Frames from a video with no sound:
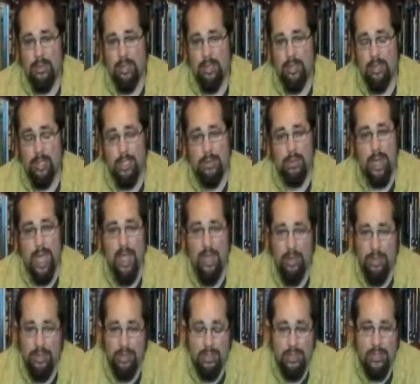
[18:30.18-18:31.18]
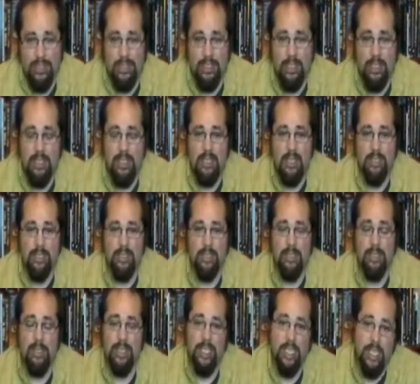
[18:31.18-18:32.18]
to your spouse,
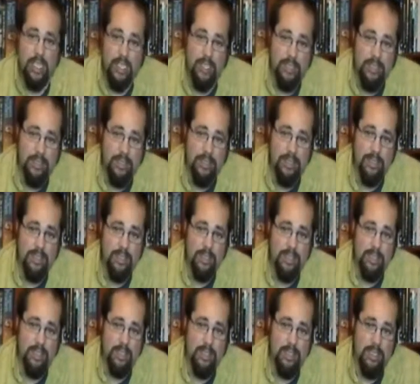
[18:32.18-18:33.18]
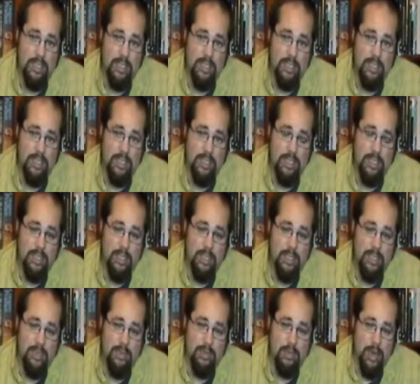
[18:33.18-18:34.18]
to your kids,
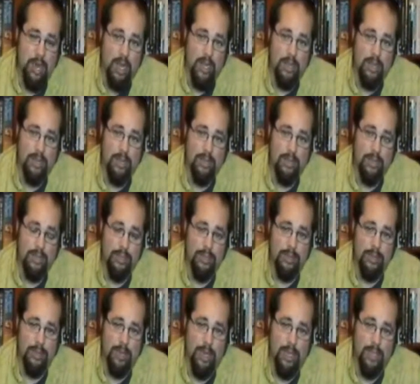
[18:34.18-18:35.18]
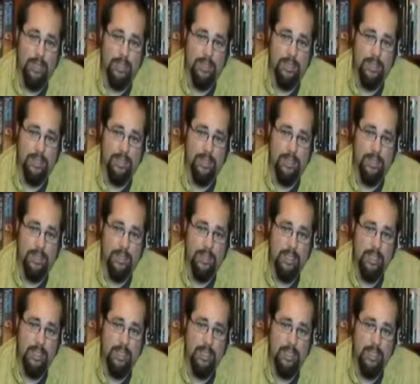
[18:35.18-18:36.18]
run to grace.
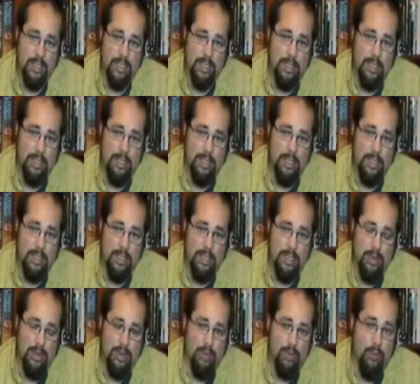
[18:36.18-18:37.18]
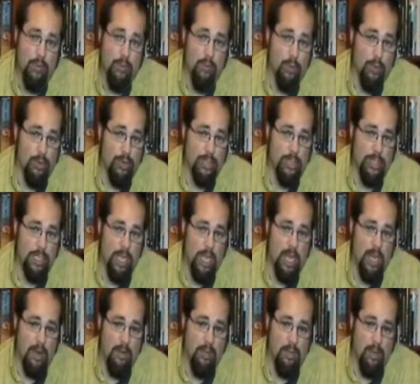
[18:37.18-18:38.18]
Turn to 1 John
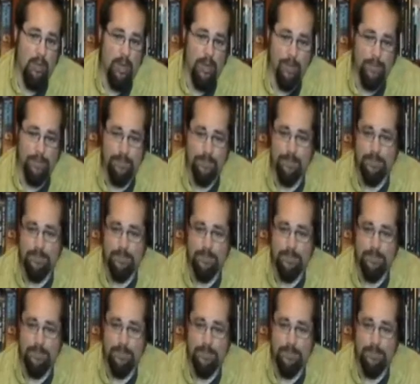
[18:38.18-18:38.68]
1.